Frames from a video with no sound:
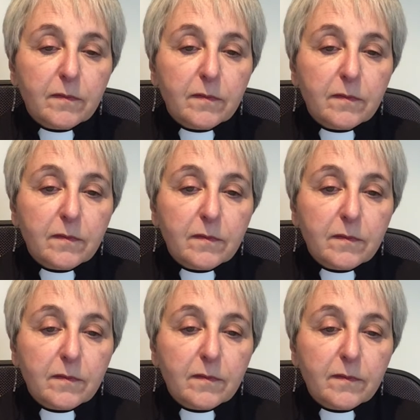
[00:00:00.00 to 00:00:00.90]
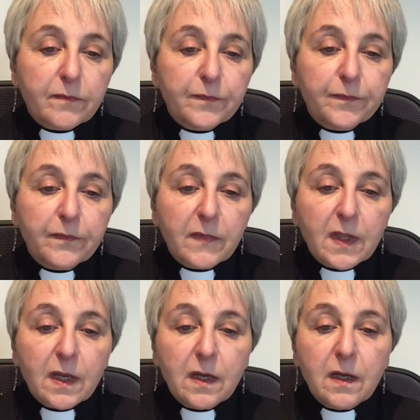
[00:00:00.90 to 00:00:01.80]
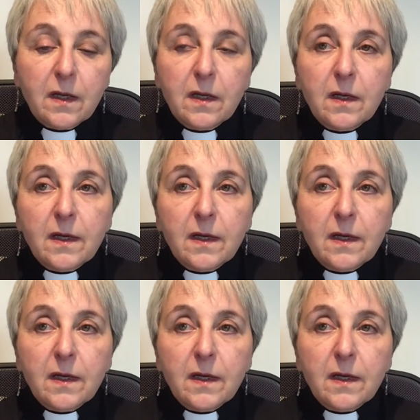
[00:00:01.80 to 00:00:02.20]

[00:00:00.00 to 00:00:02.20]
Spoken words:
[no speech]